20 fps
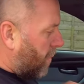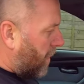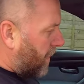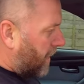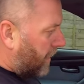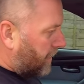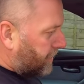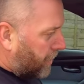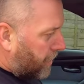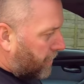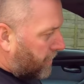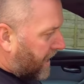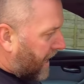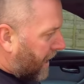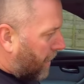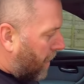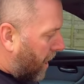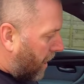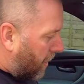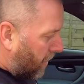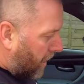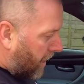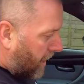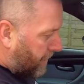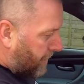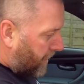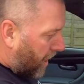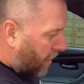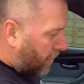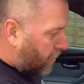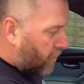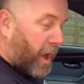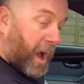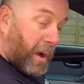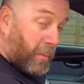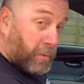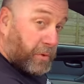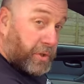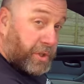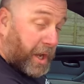what I'll do now,
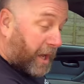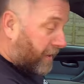I will